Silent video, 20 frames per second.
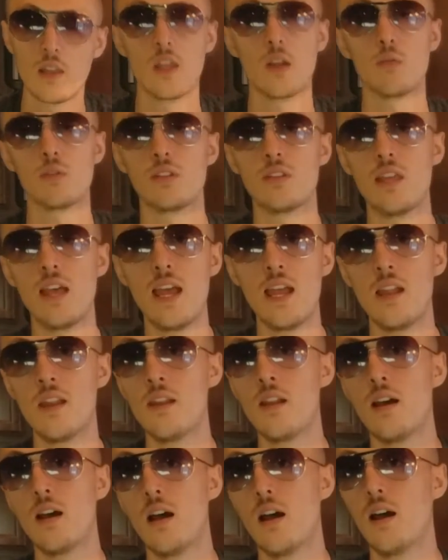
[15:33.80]
there was
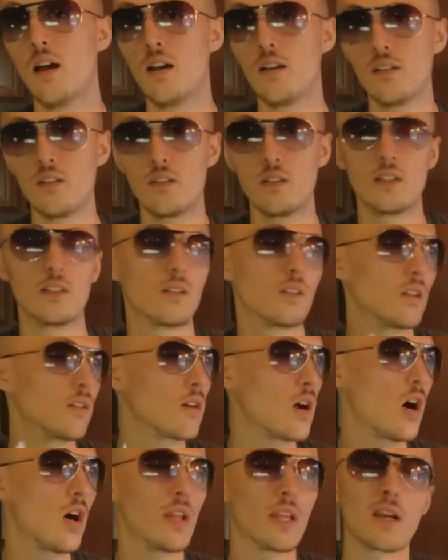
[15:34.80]
then, you could
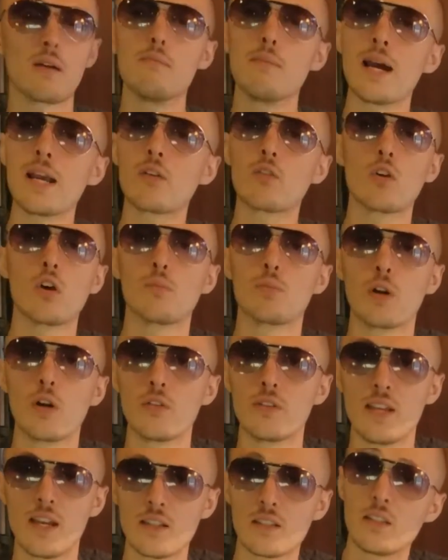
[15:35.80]
call it like a
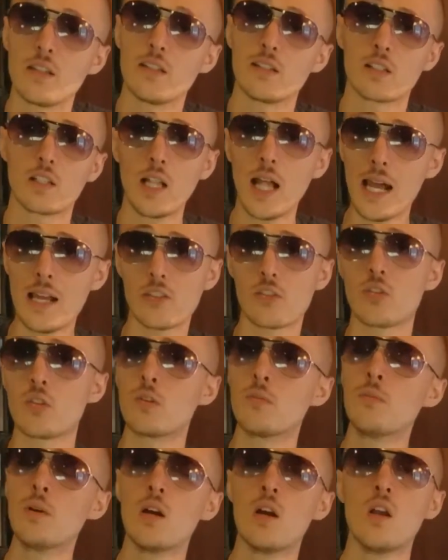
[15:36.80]
micro-protest in his
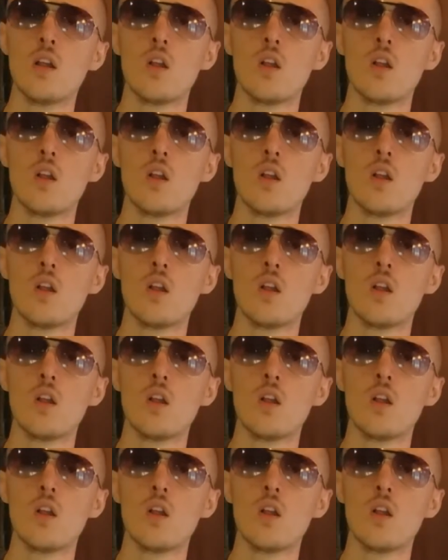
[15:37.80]
classroom,